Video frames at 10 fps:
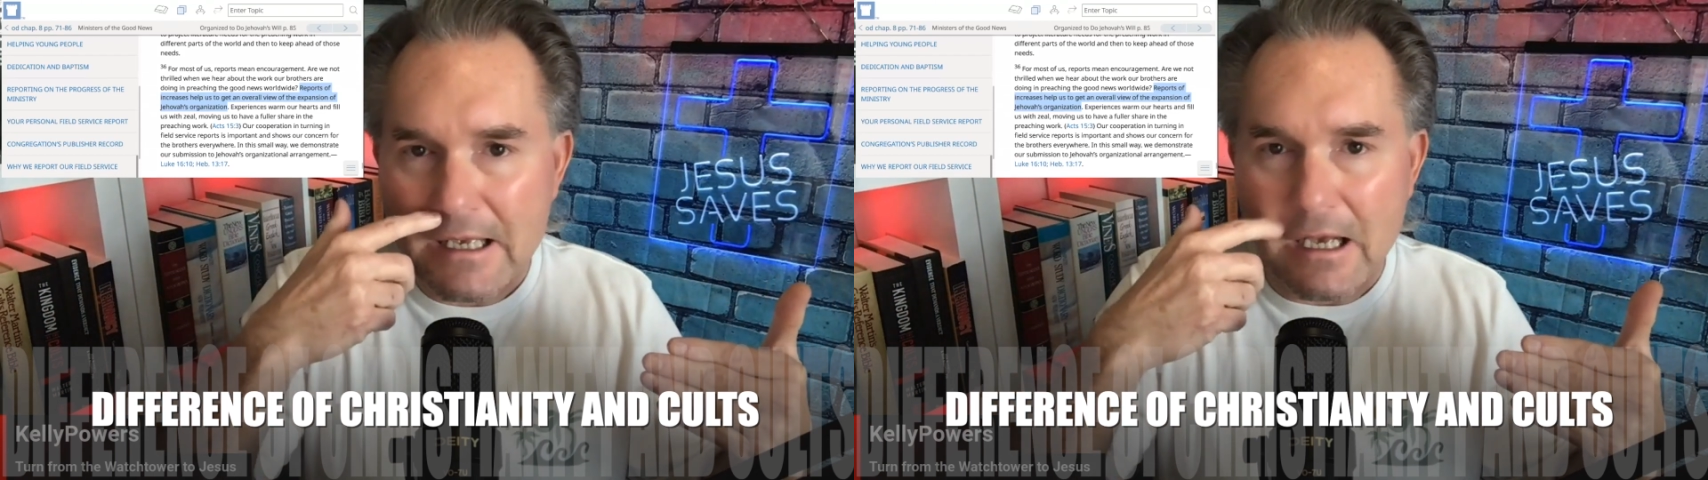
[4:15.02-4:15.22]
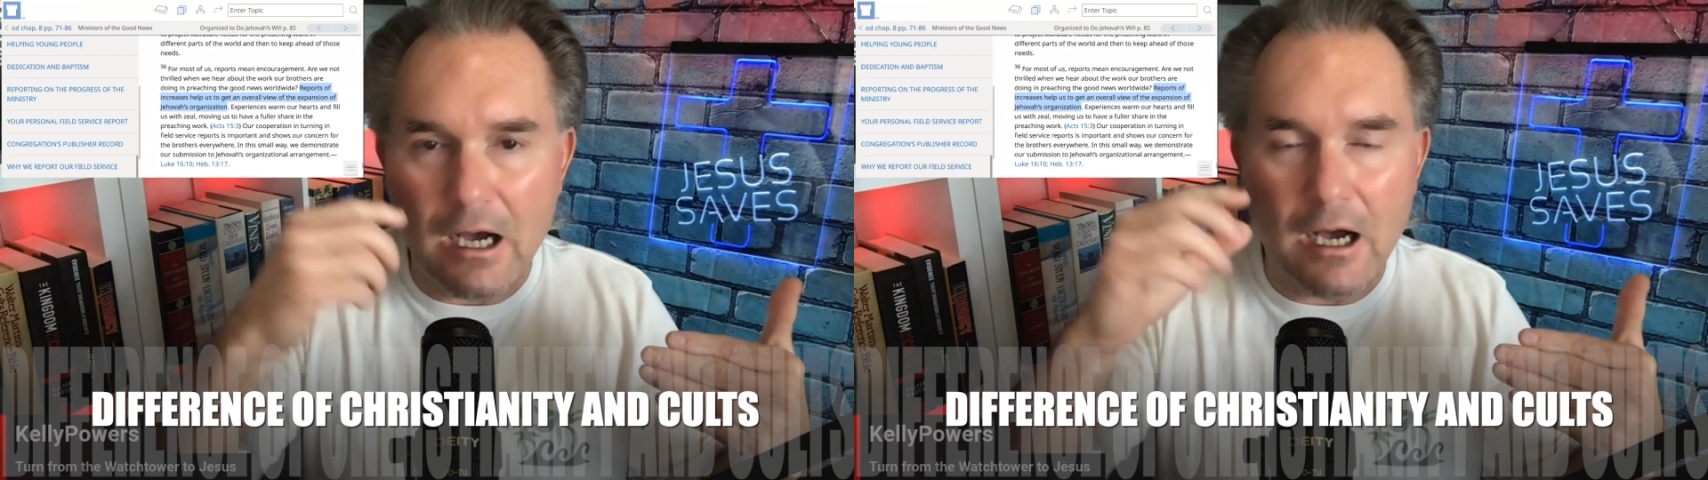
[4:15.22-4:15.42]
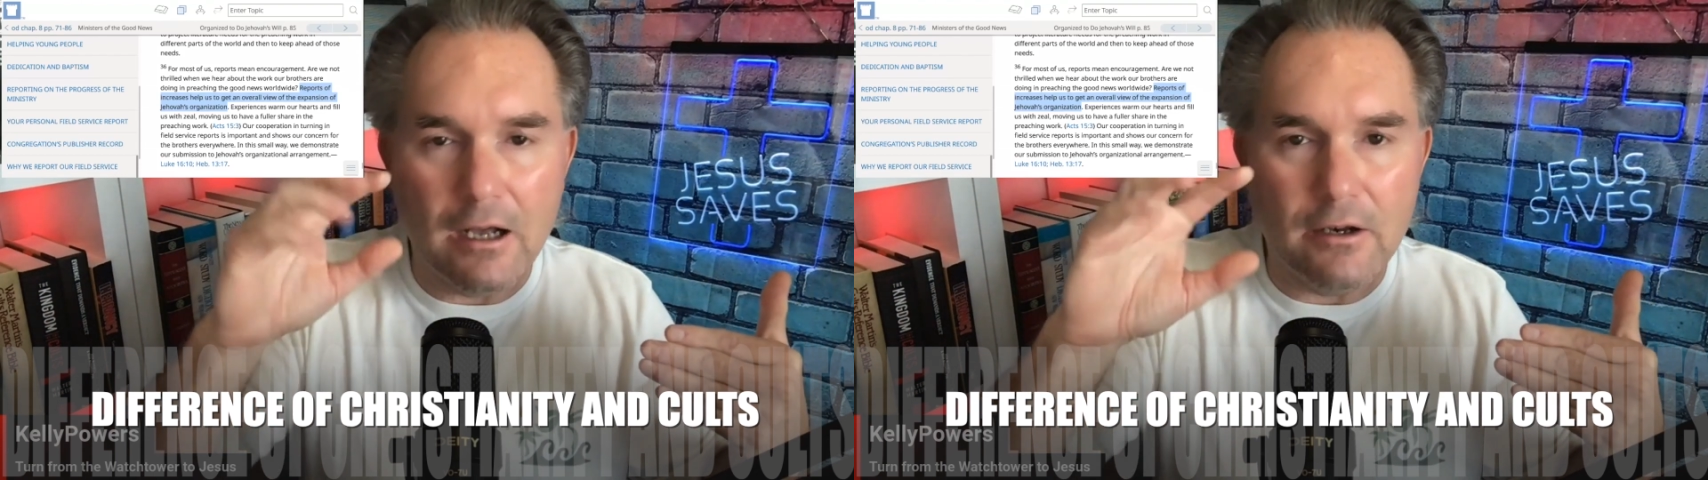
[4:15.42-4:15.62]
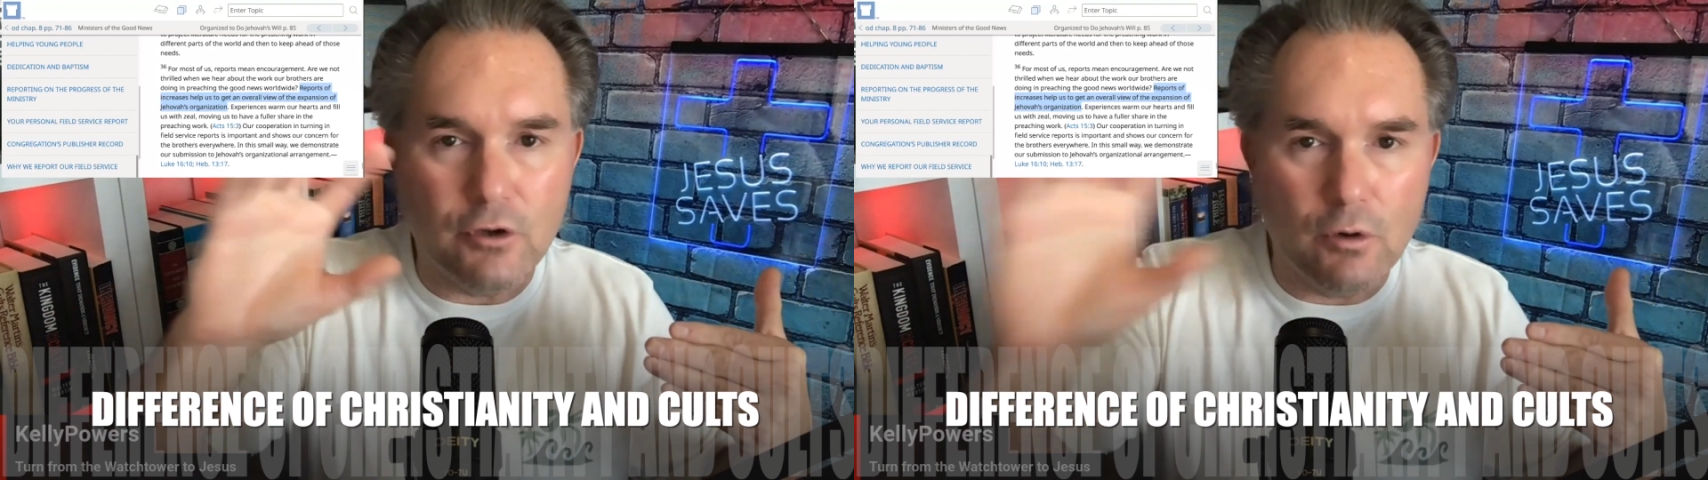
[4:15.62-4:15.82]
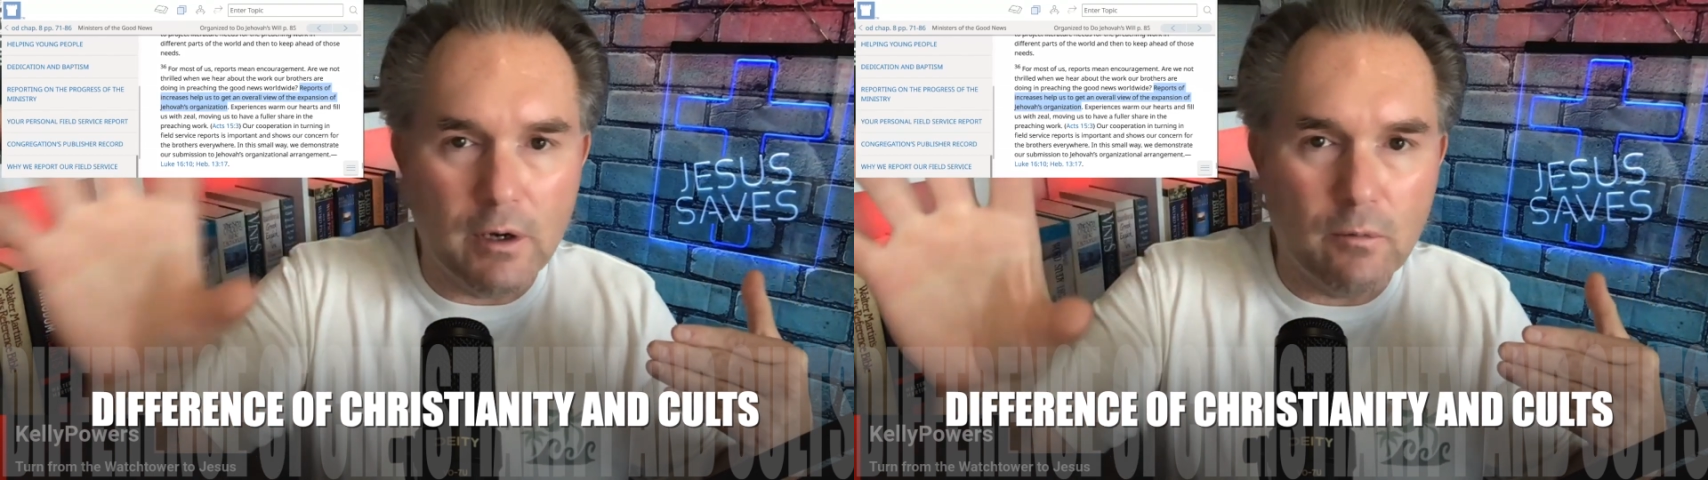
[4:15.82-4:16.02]
uh,
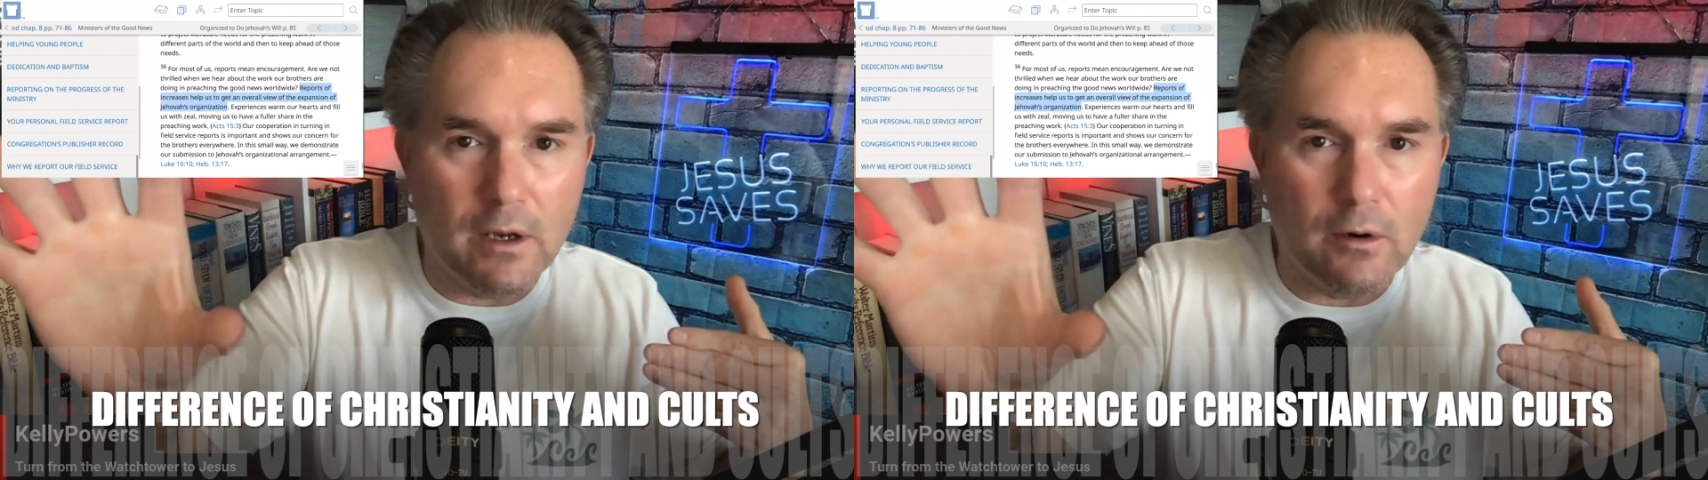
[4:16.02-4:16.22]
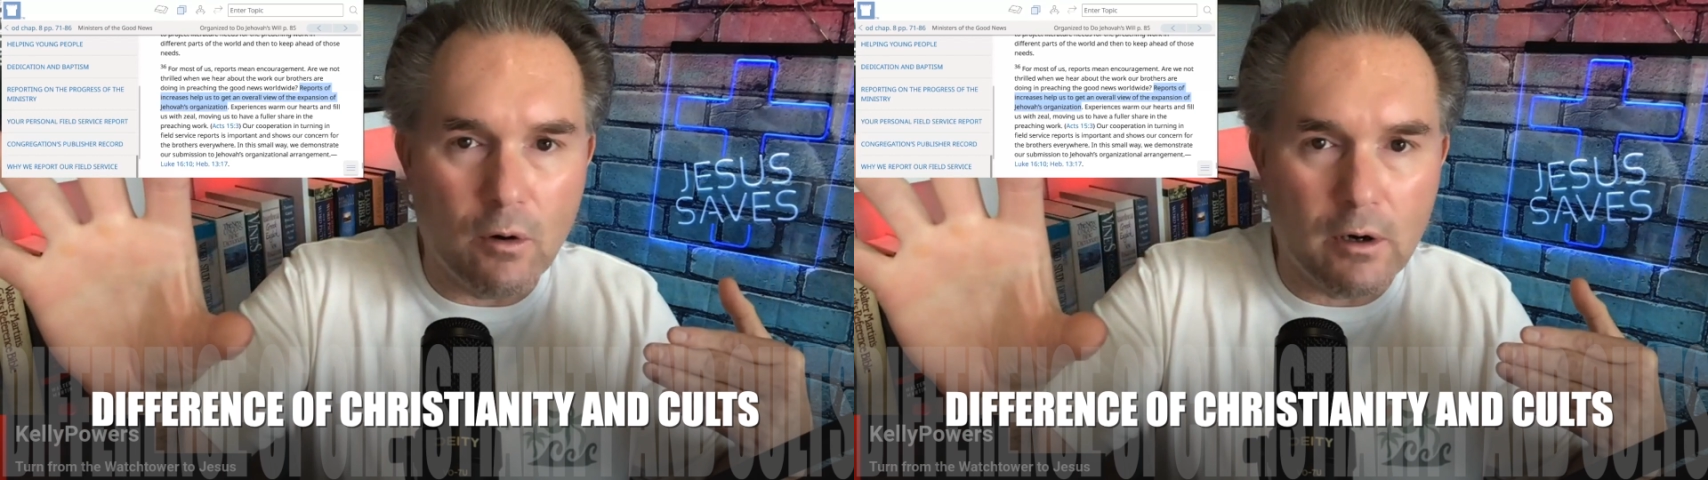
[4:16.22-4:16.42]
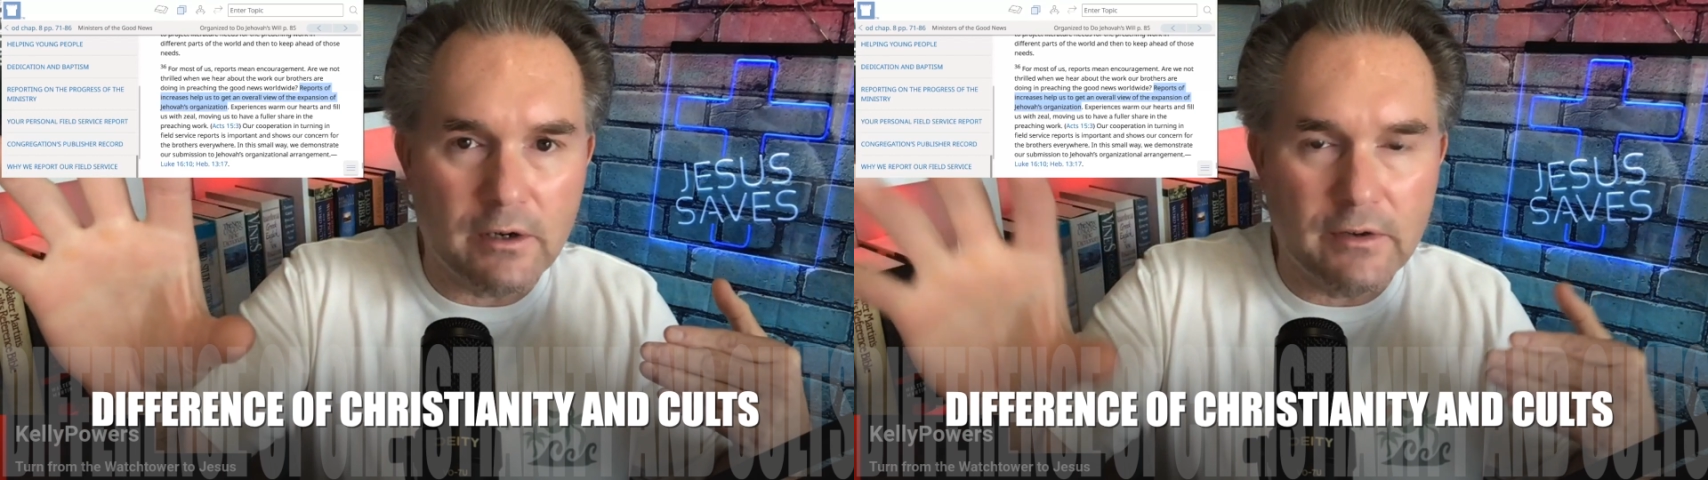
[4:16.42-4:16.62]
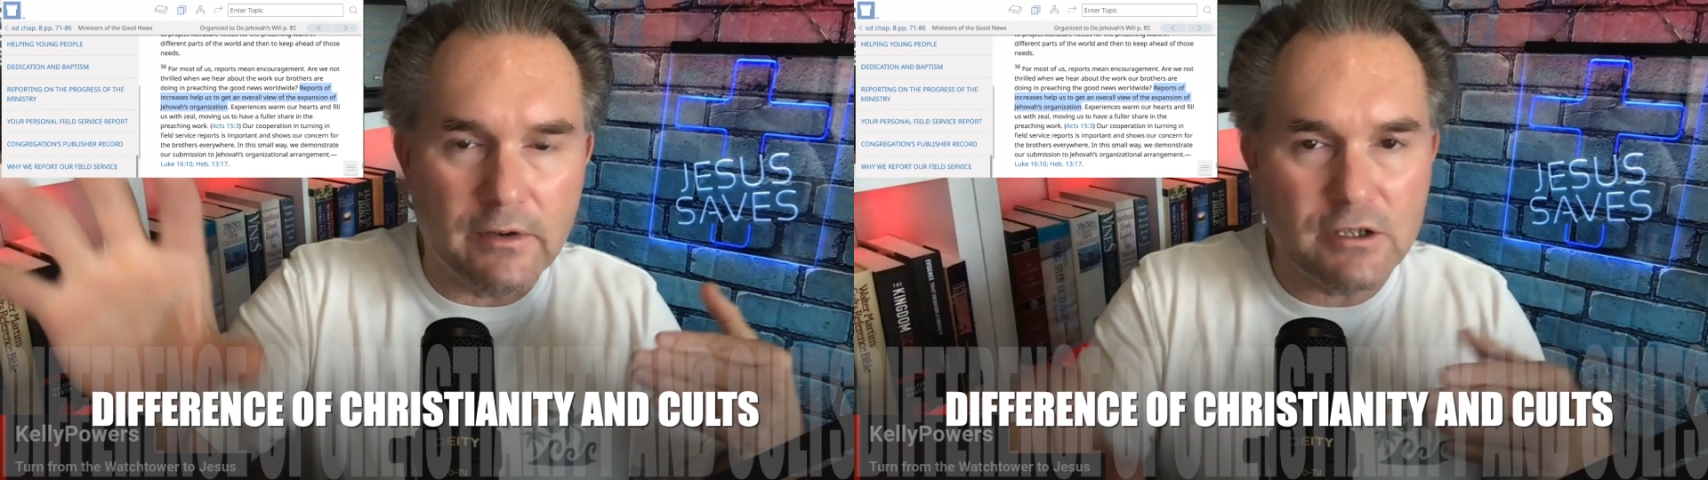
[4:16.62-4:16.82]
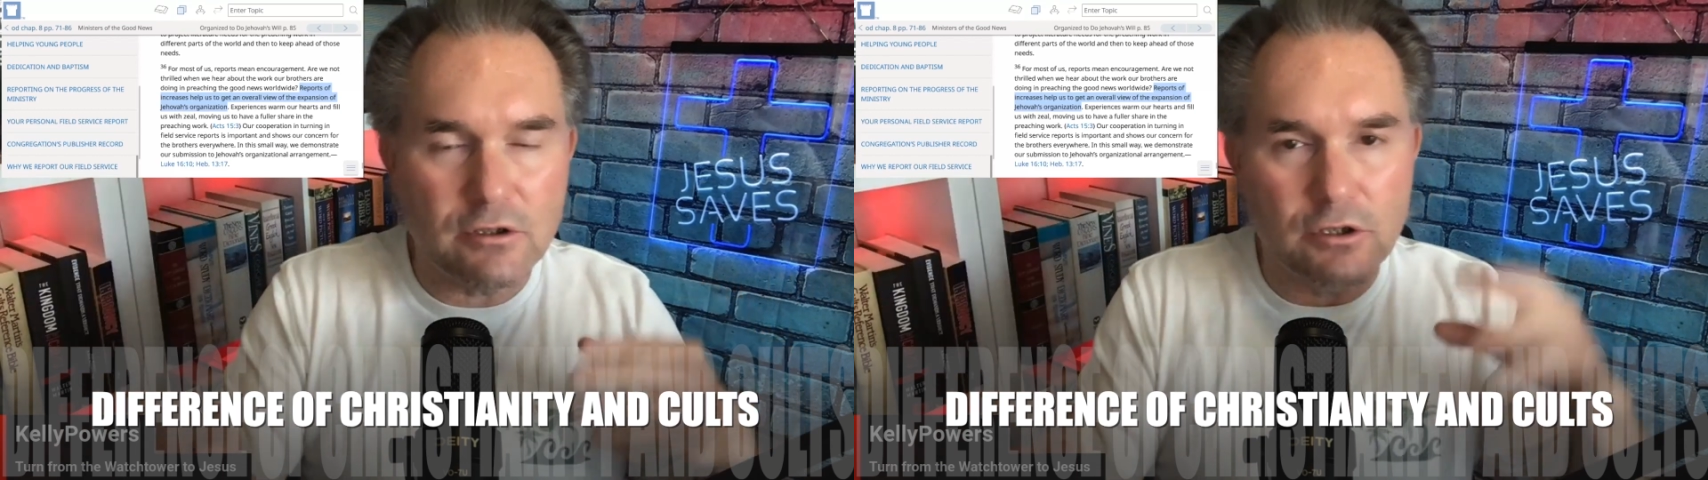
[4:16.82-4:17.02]
doing what an
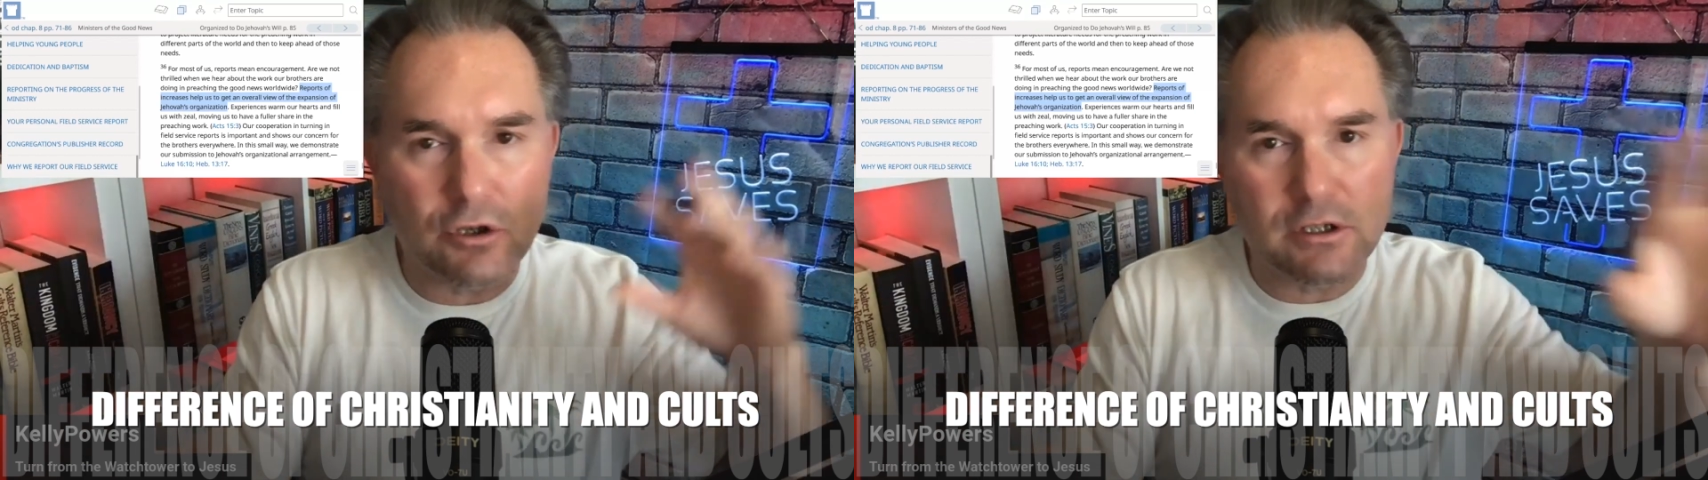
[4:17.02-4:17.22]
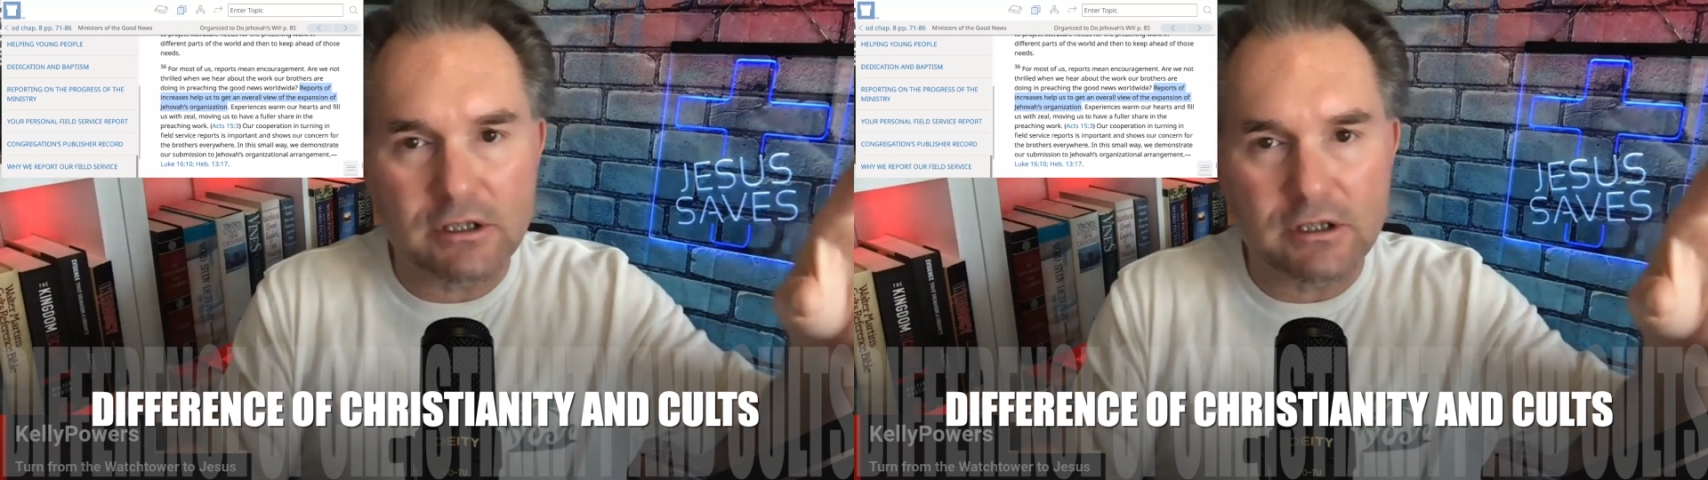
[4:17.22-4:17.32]
organization or church